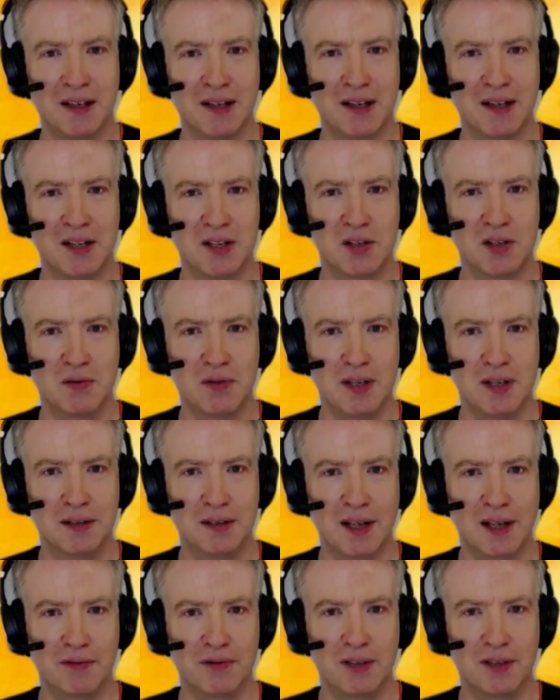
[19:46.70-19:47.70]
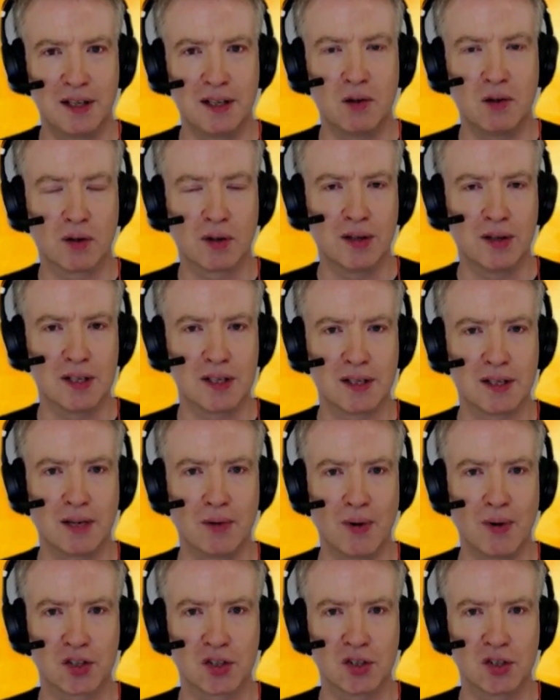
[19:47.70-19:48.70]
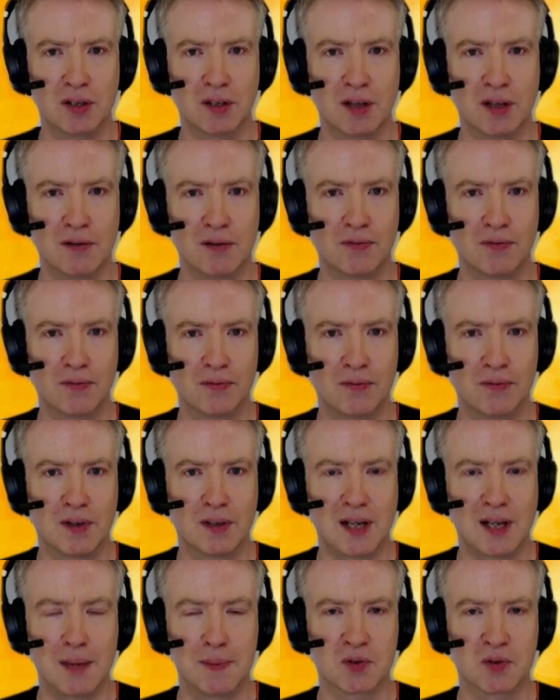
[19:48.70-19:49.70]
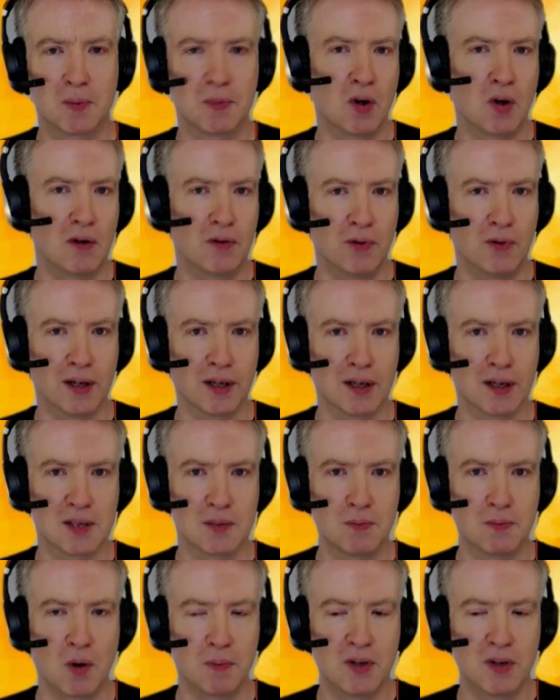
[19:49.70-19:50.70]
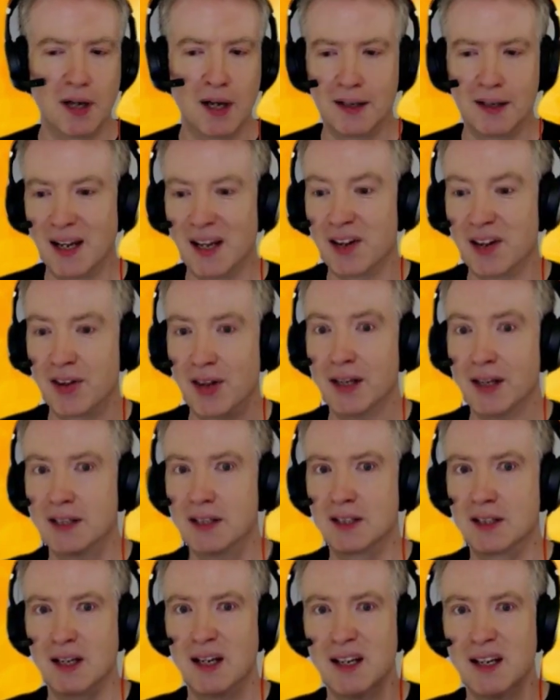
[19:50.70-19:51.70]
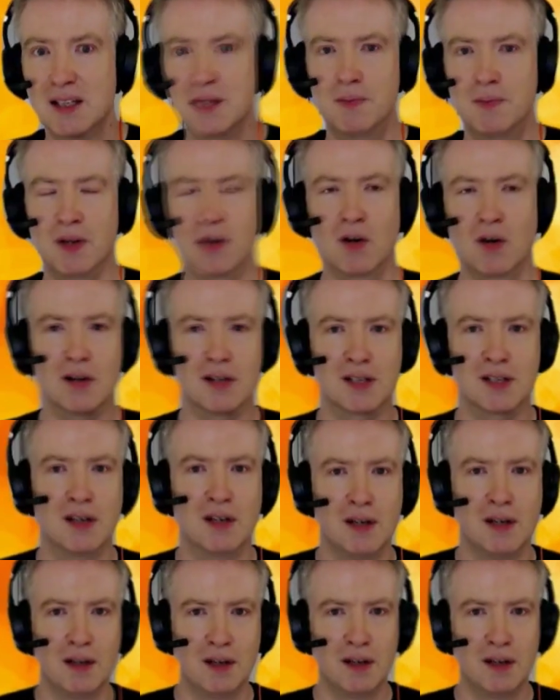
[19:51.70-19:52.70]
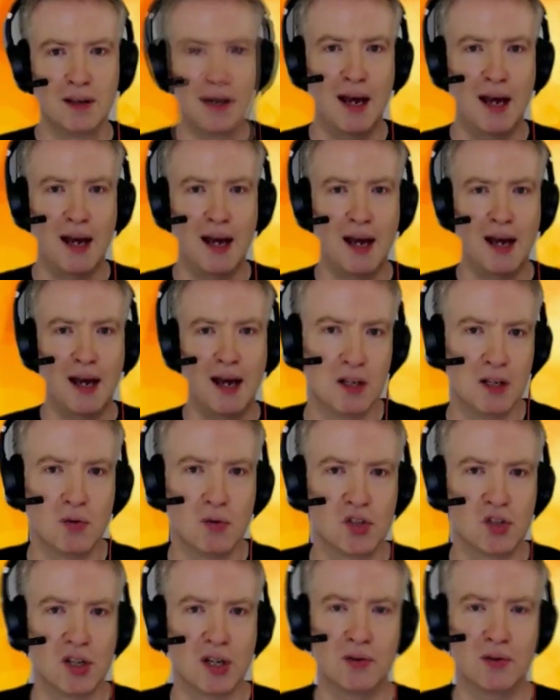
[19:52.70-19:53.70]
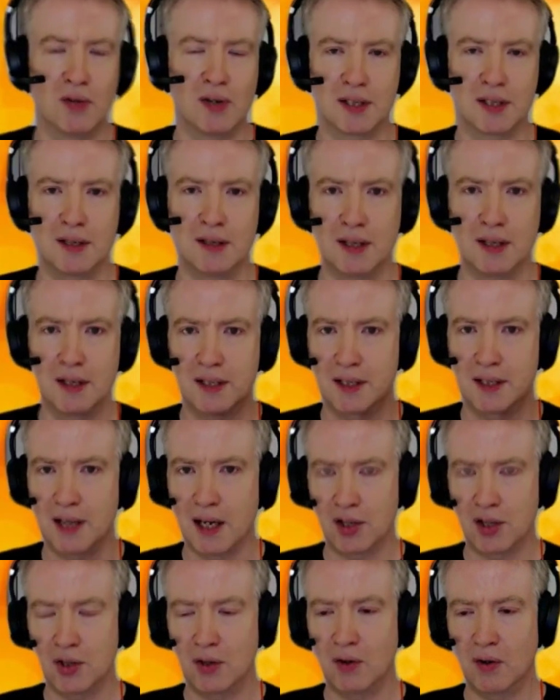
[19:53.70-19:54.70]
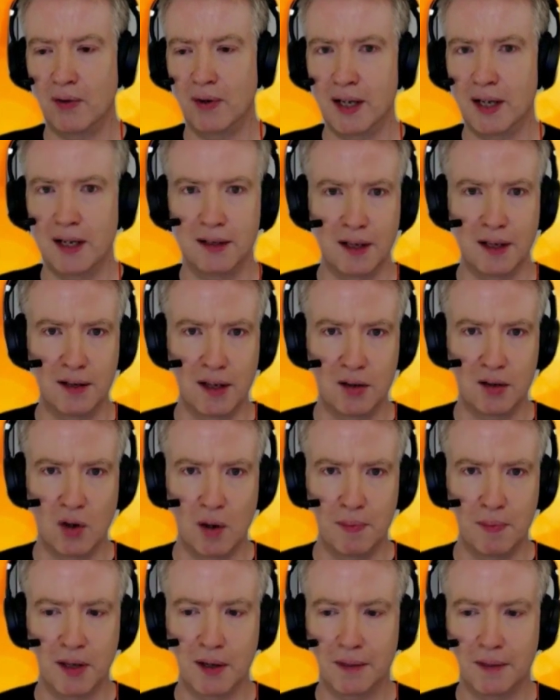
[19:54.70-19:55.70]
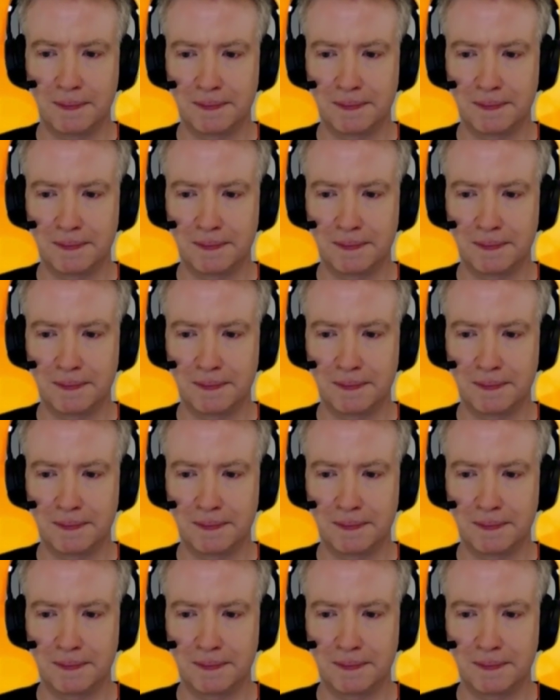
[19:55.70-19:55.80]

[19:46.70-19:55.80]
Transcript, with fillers: So we'll definitely look in this direction if the TypeScript offering is popular. And I think it is, because there has been a huge interest in this session already and in the topic.